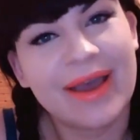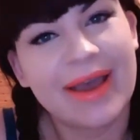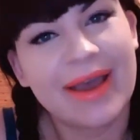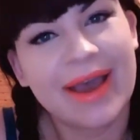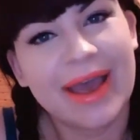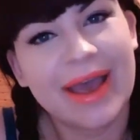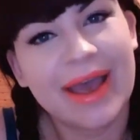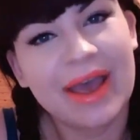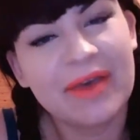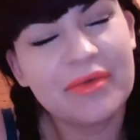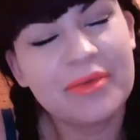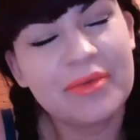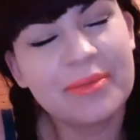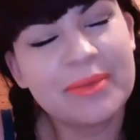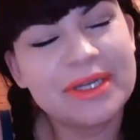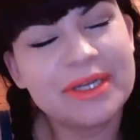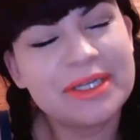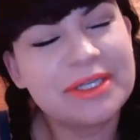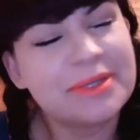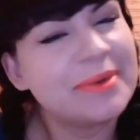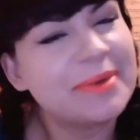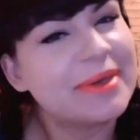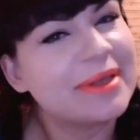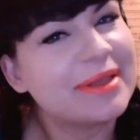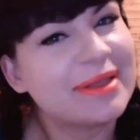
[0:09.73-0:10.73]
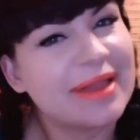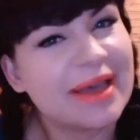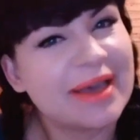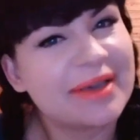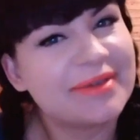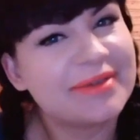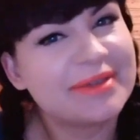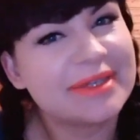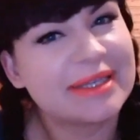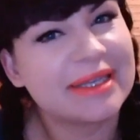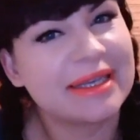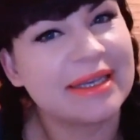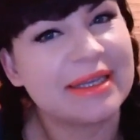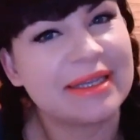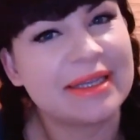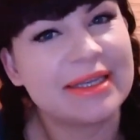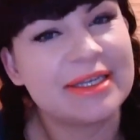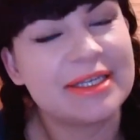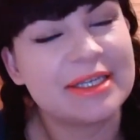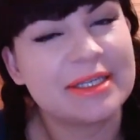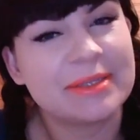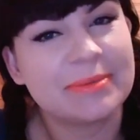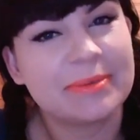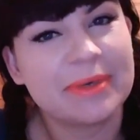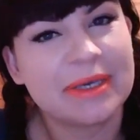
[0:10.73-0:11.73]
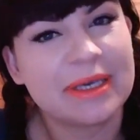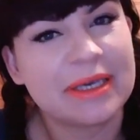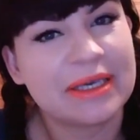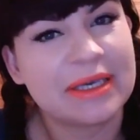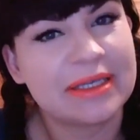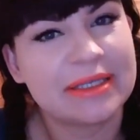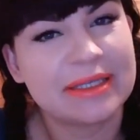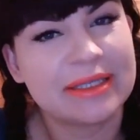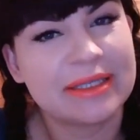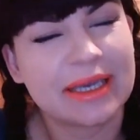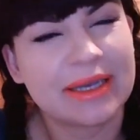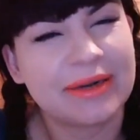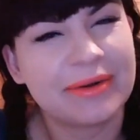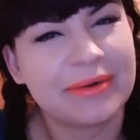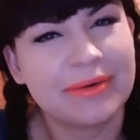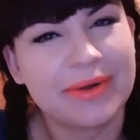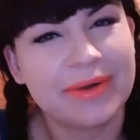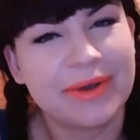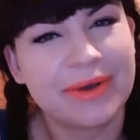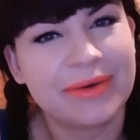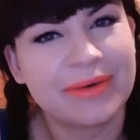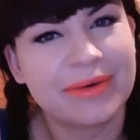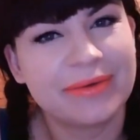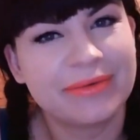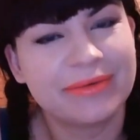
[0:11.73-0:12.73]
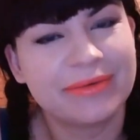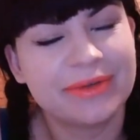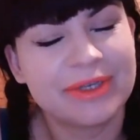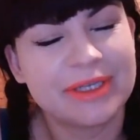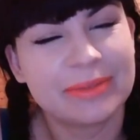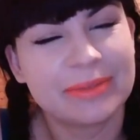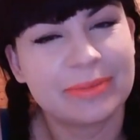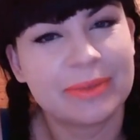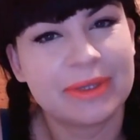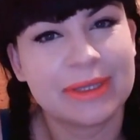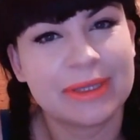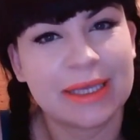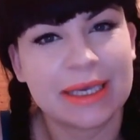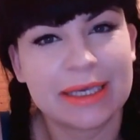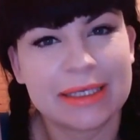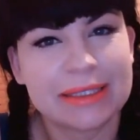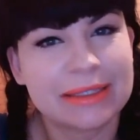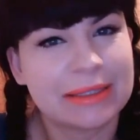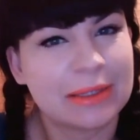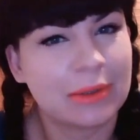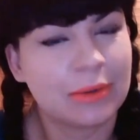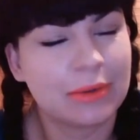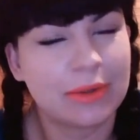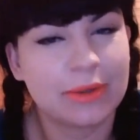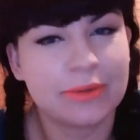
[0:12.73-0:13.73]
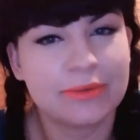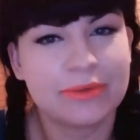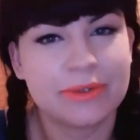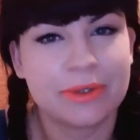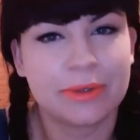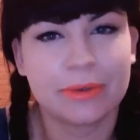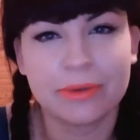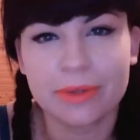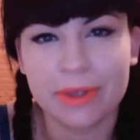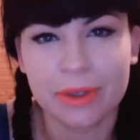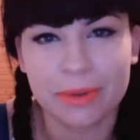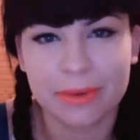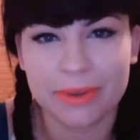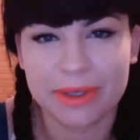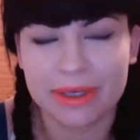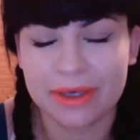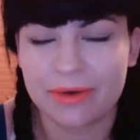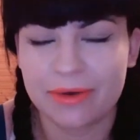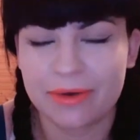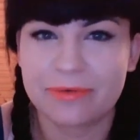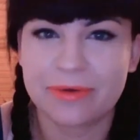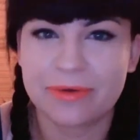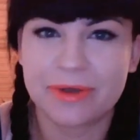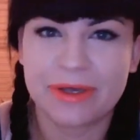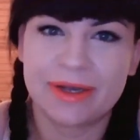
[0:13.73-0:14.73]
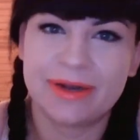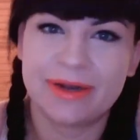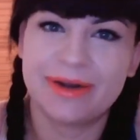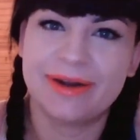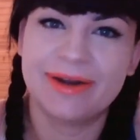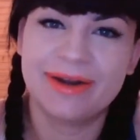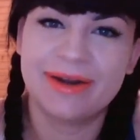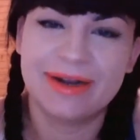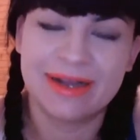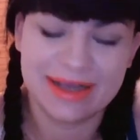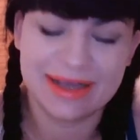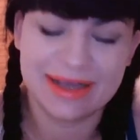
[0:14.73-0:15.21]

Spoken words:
I haven't been doing lives lately just because I don't know, just been like solo doloing over here.